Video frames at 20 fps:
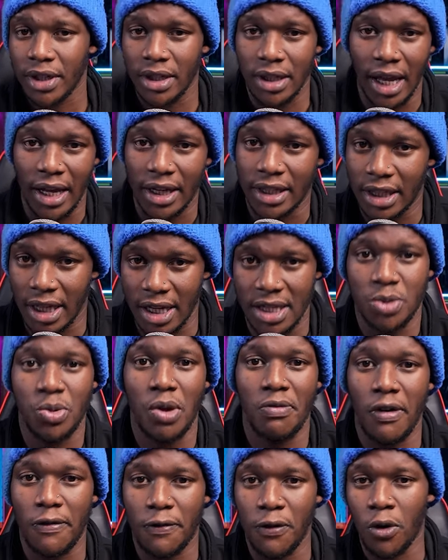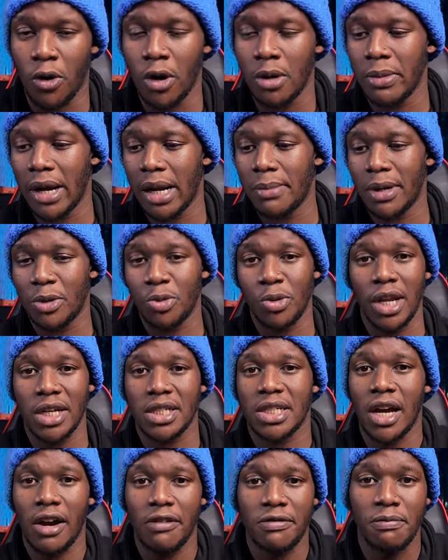like, yes, we have a focal man, but
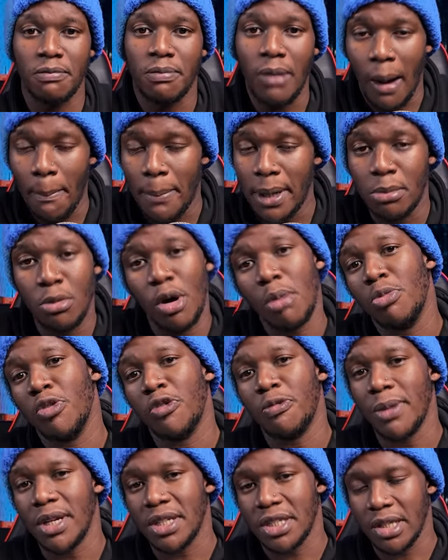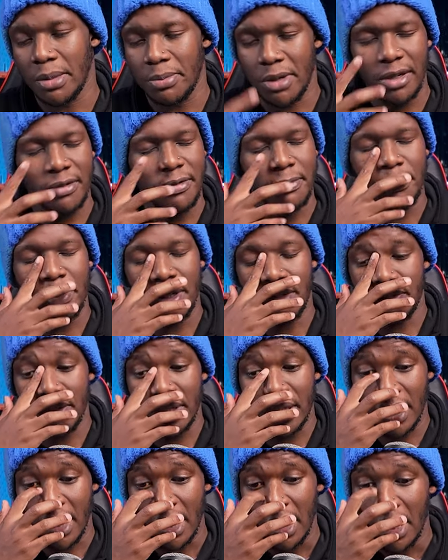let's have a bit more movement in the
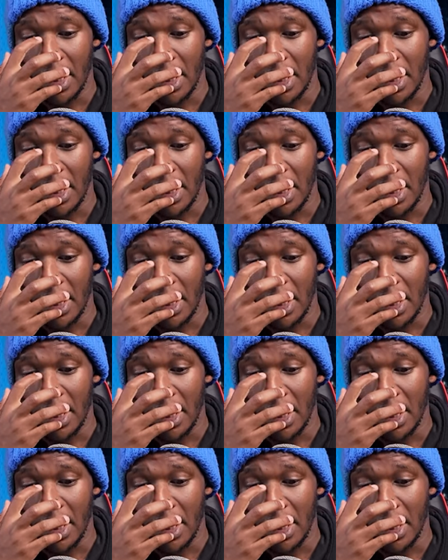midfield.